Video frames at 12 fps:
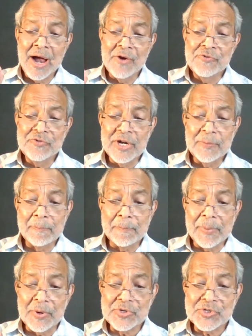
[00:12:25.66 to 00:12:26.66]
one hundred
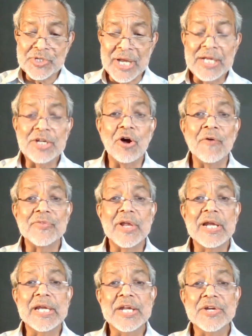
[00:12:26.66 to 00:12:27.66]
percent of
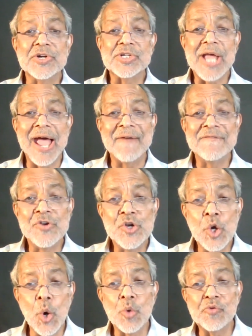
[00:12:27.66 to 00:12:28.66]
the leaders have
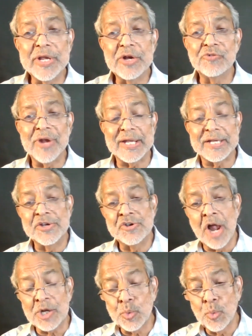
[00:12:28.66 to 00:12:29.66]
no regret.
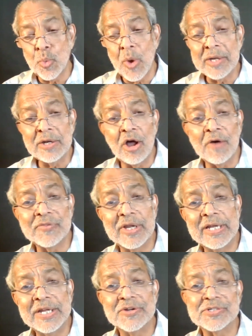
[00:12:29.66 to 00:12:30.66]
Not one
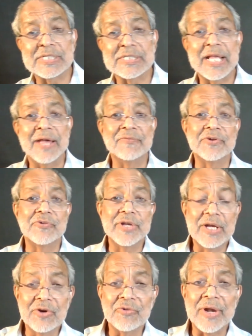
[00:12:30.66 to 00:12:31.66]
of the leaders has ever
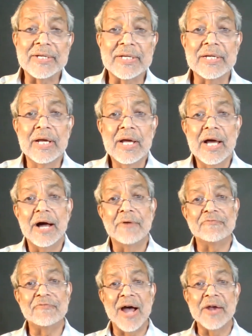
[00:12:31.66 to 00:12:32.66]
regretted
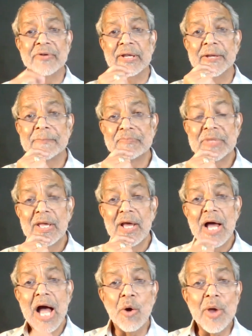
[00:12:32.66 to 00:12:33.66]
a firing.
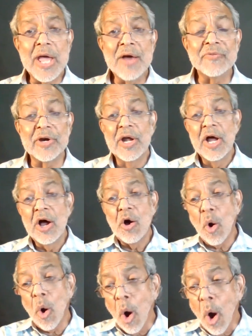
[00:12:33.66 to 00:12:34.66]
However,
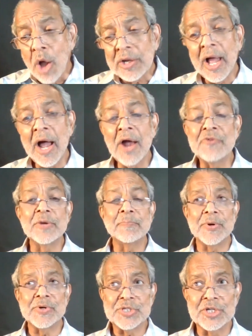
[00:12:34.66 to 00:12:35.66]
all one
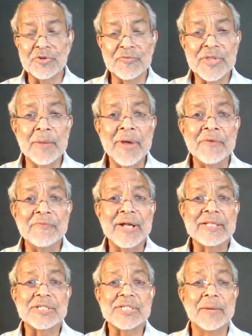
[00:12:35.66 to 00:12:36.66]
hundred percent of them have
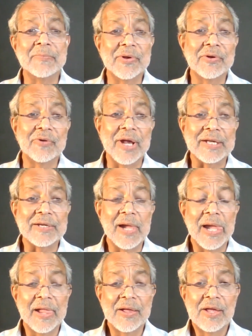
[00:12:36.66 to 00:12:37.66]
had the same regret.
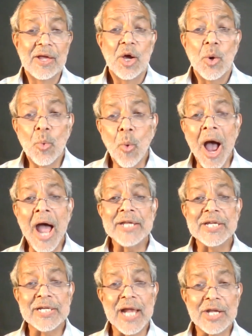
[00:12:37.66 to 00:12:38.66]

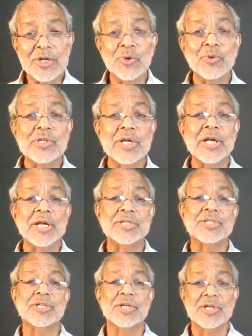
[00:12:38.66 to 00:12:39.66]
Why didn't I do
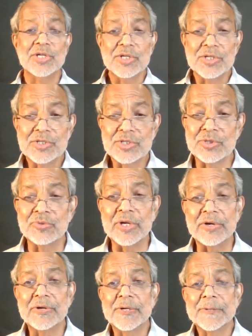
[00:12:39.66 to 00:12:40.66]
this
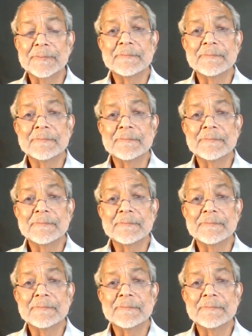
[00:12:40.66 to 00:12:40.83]
sooner?